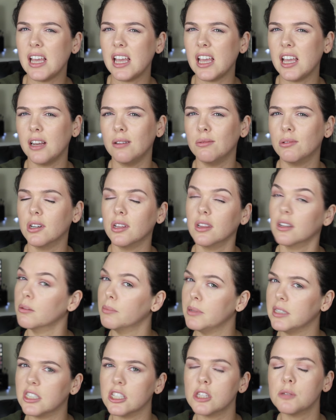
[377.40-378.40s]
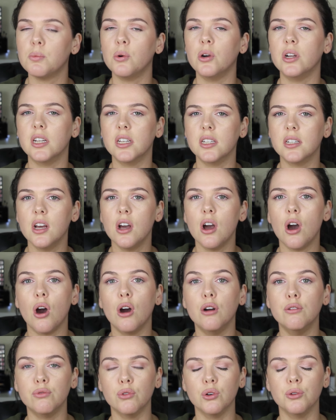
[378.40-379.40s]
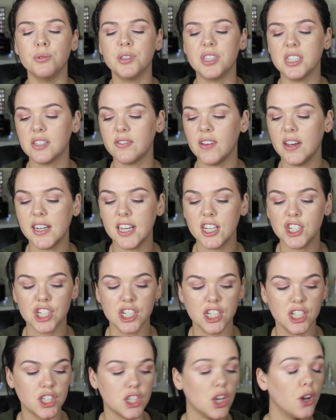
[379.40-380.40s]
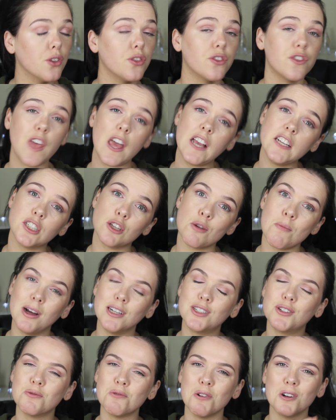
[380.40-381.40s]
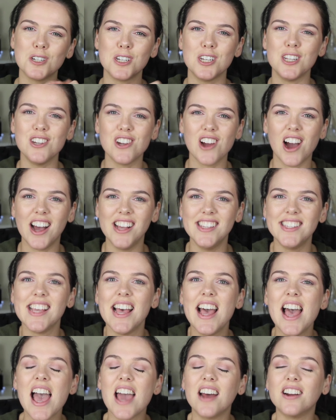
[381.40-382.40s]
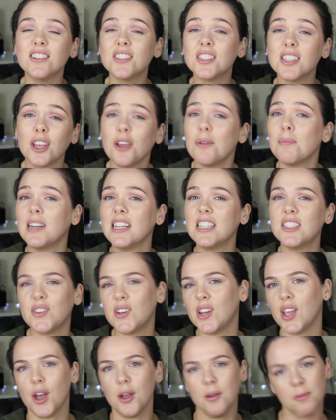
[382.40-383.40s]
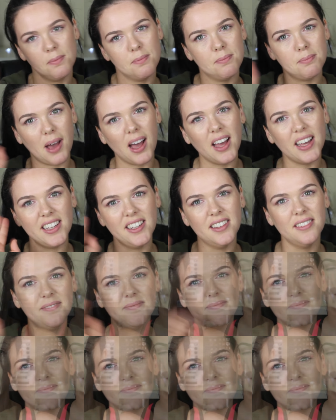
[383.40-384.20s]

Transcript: and we're a little bit disappointed overall with this foundation. So thanks so much for watching, you guys, and I'll see you in my next video. Bye!